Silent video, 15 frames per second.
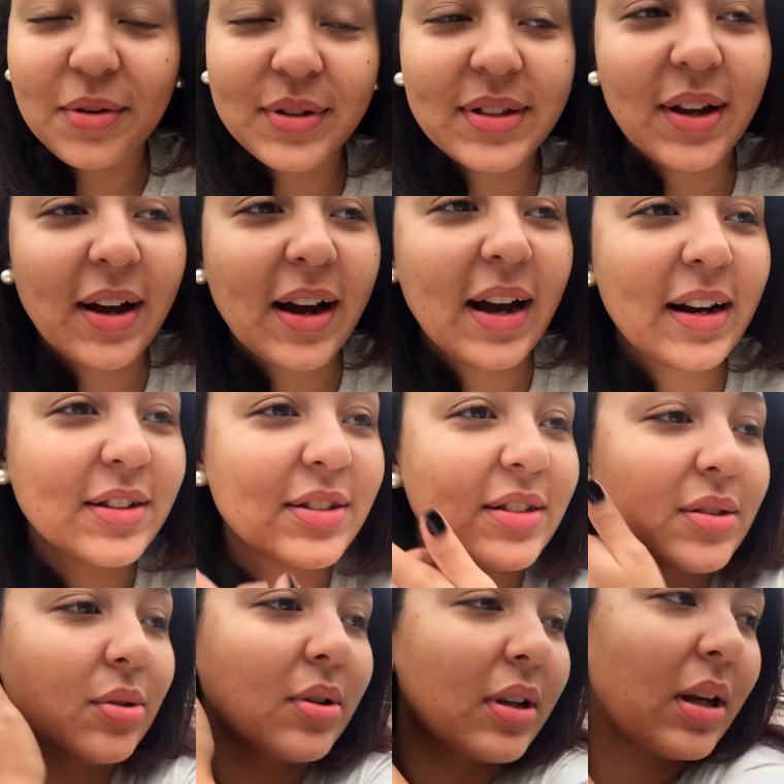So I kind of
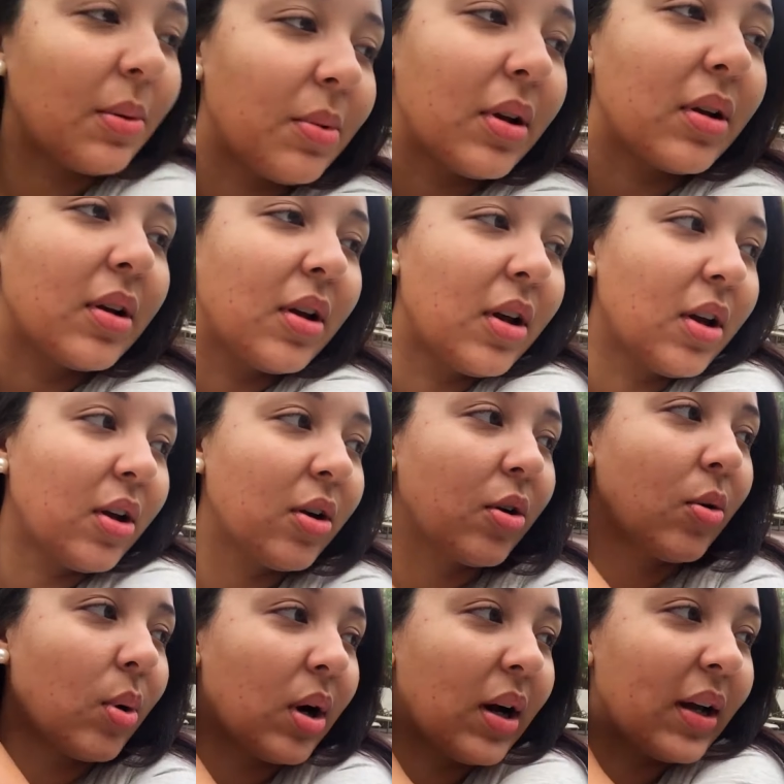just sort of kept it
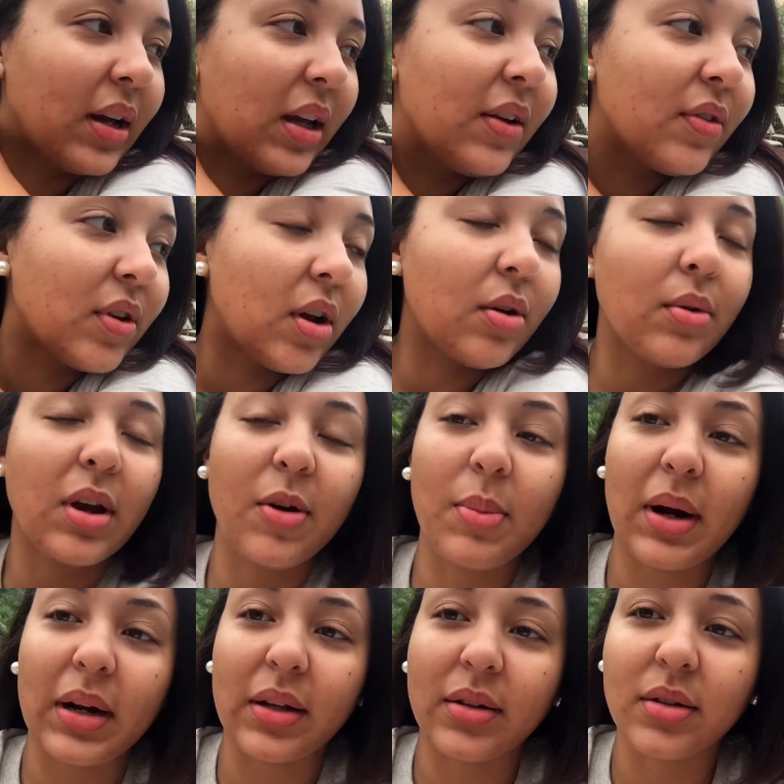quiet, even though
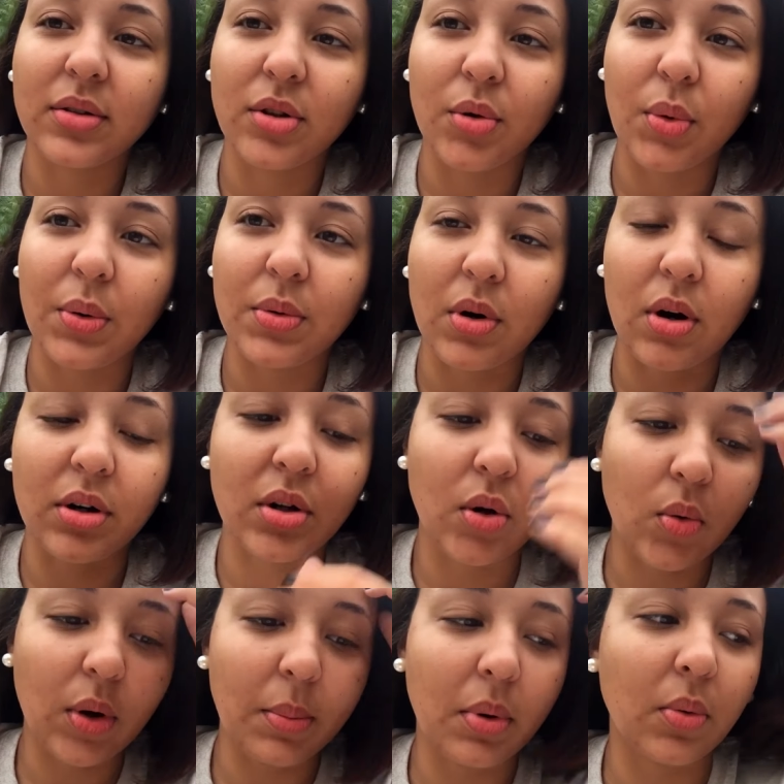everybody knew we were already
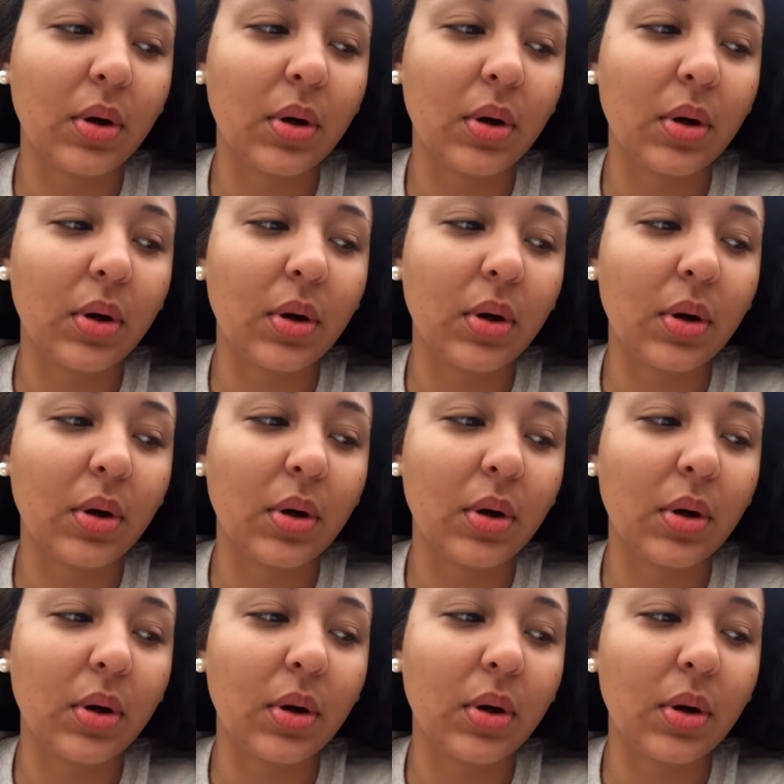going,